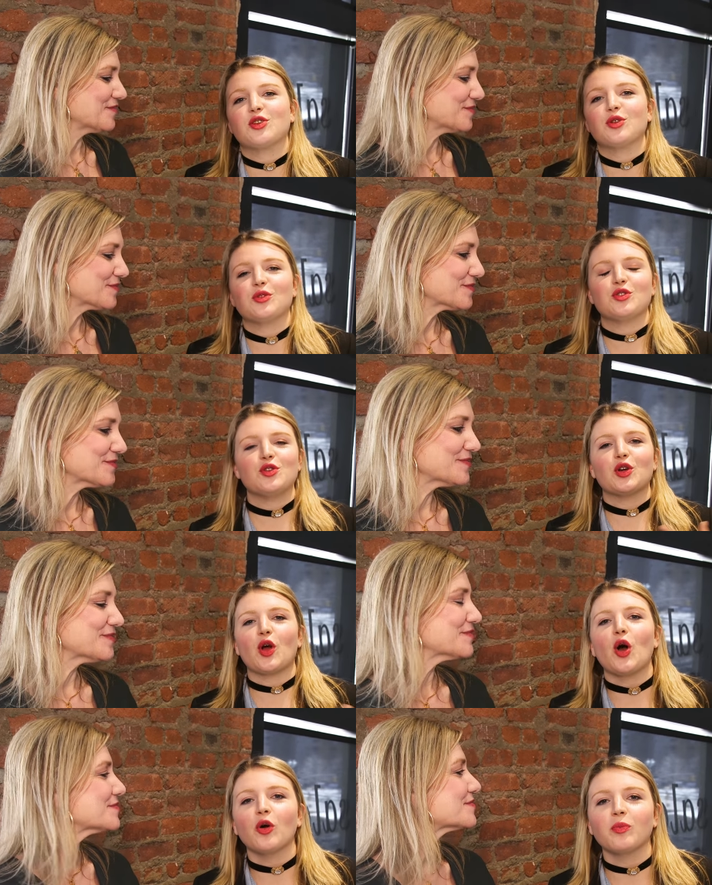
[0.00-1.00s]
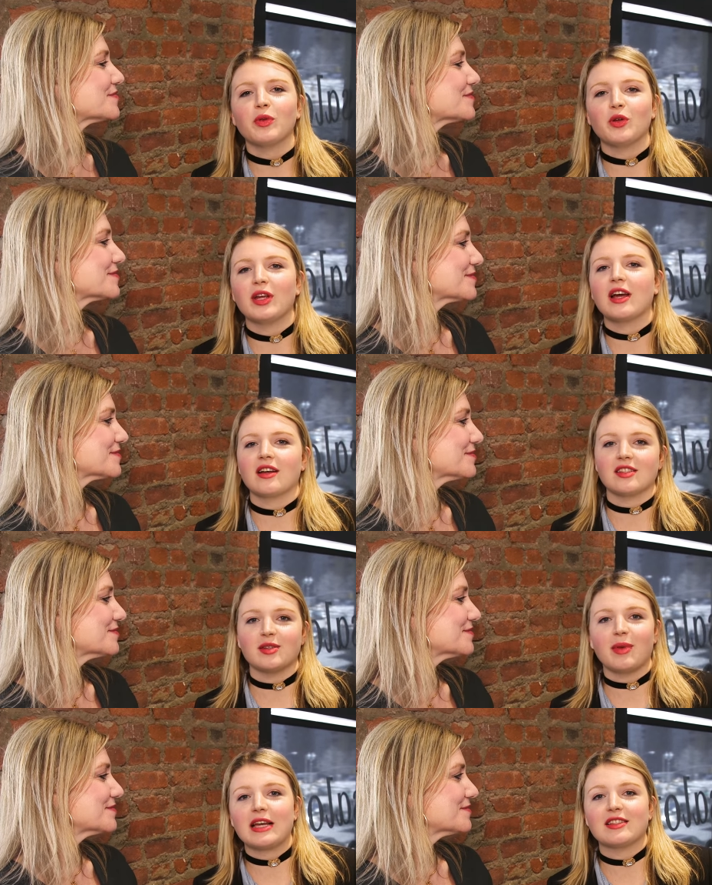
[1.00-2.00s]
Speaker 1: to do your own beauty,
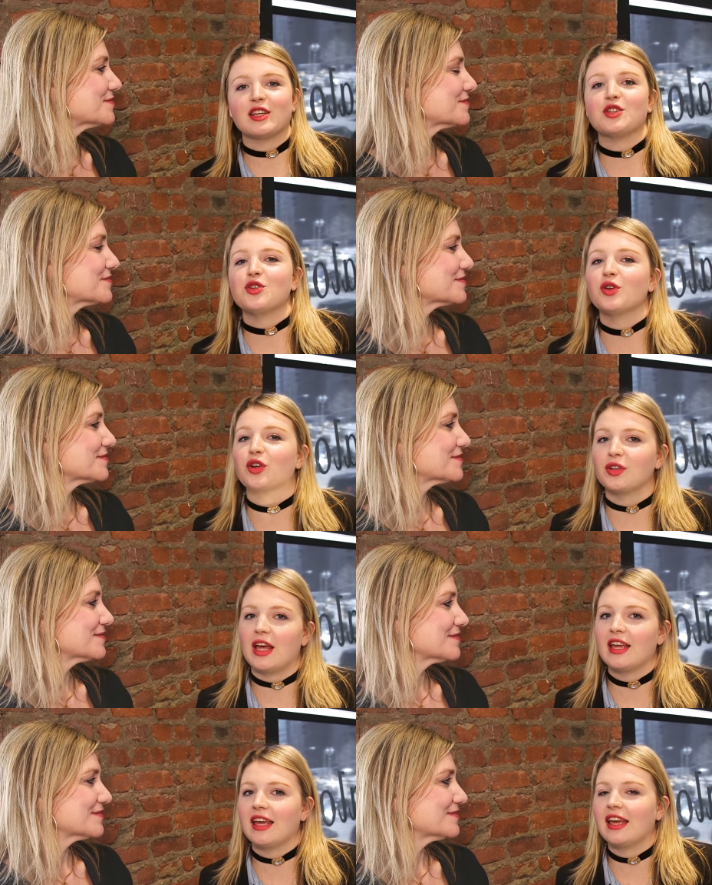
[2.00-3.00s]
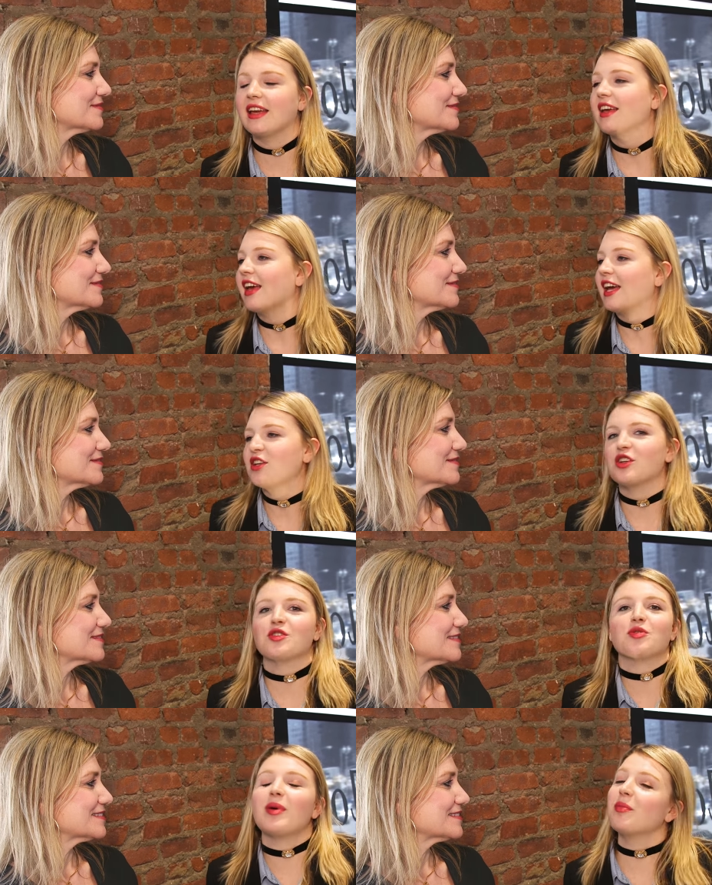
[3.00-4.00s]
customize it to your liking, and
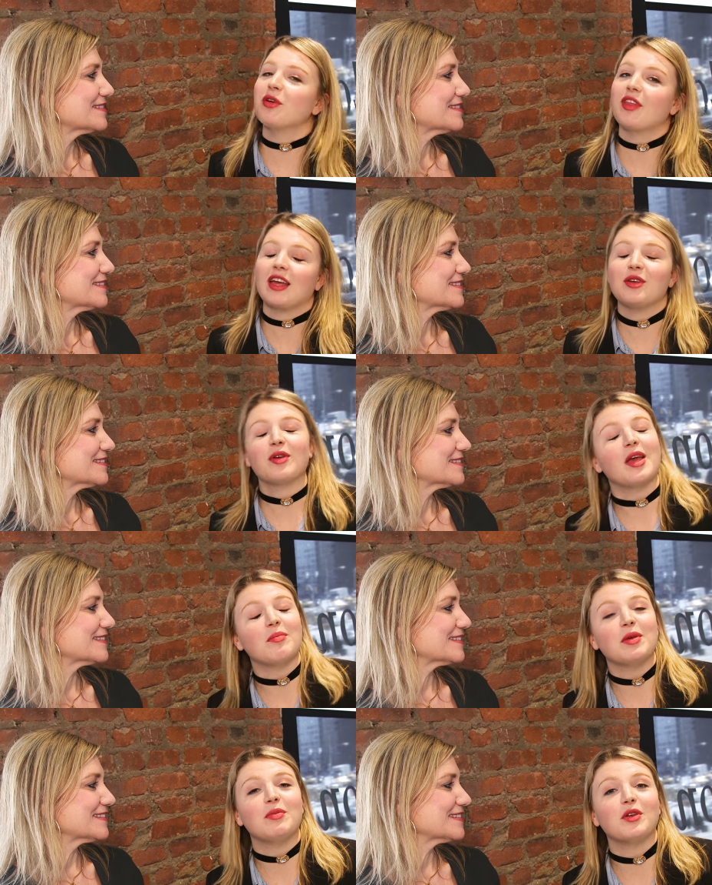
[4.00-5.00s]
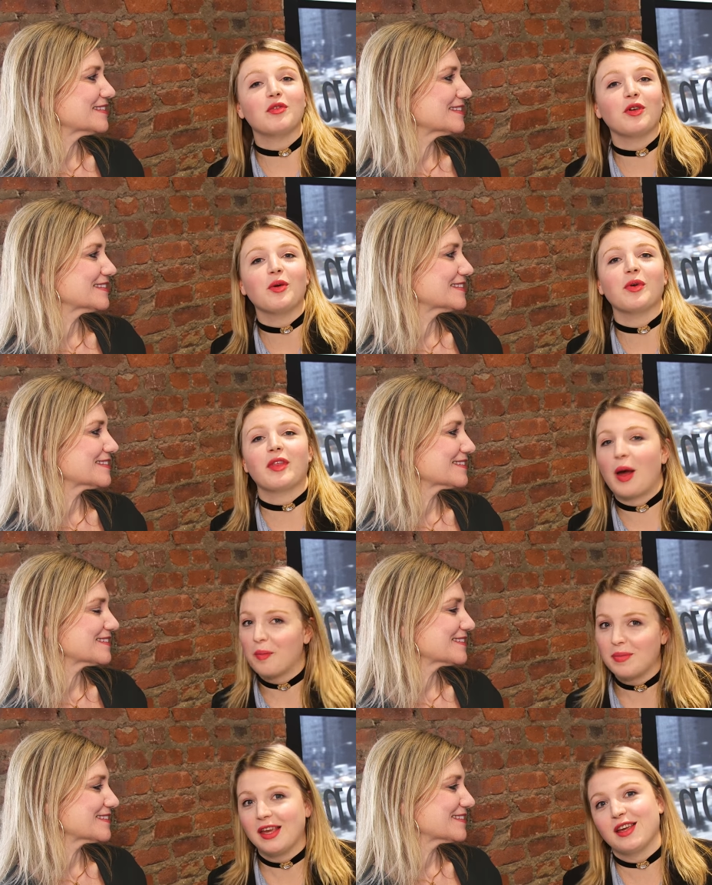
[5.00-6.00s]
just remember that you can't be beautiful
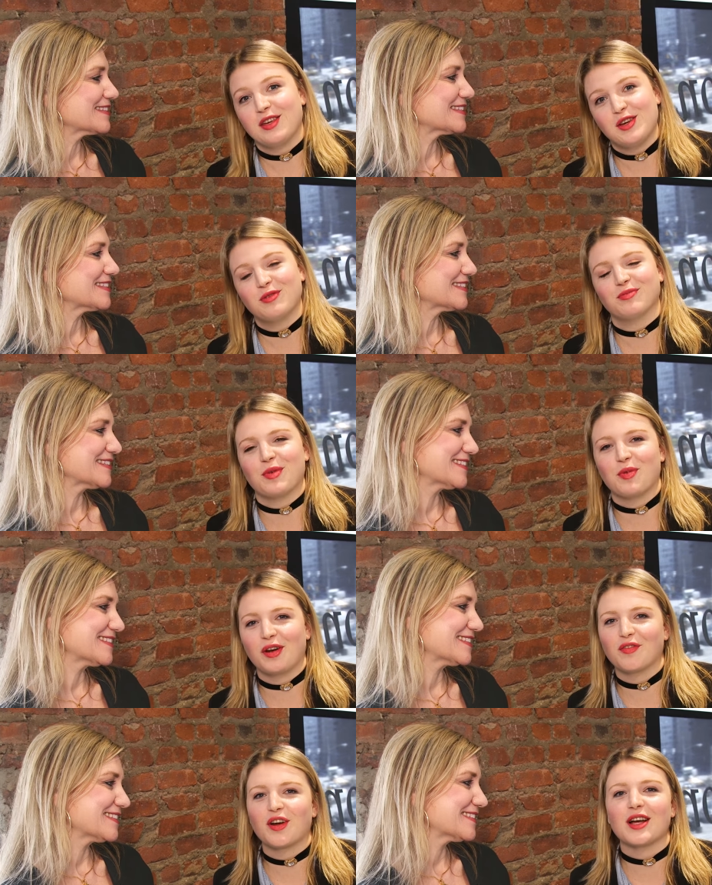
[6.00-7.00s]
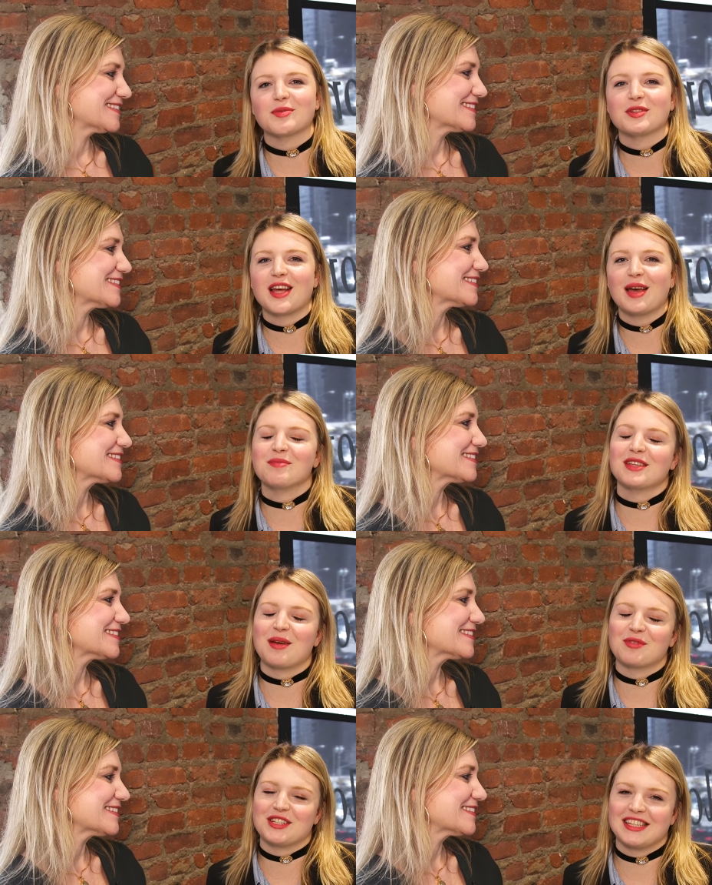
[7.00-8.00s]
without being you. Reporting for Cosmo Times,
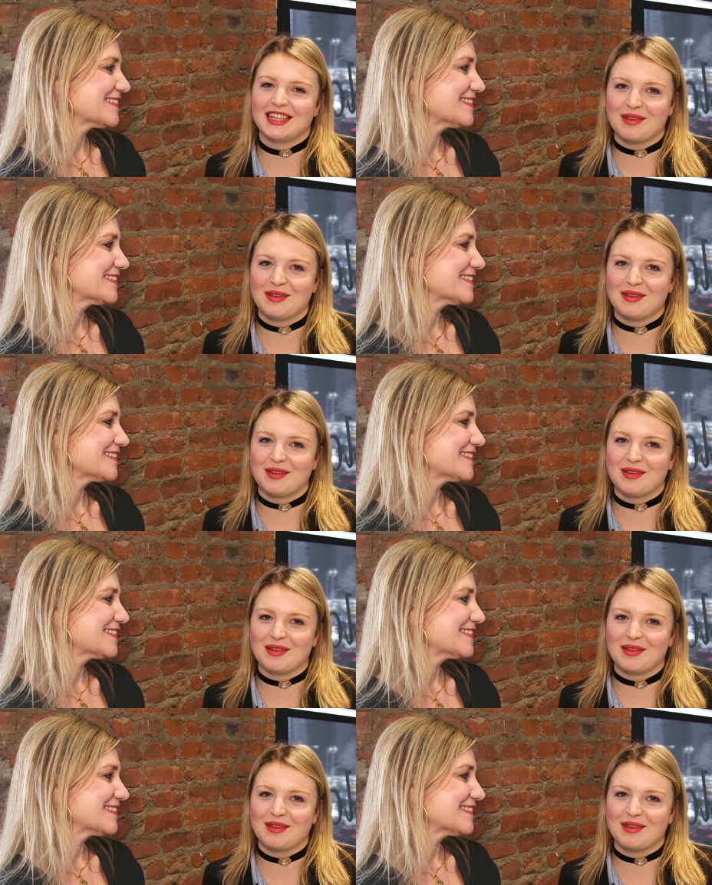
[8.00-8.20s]
I'm Christy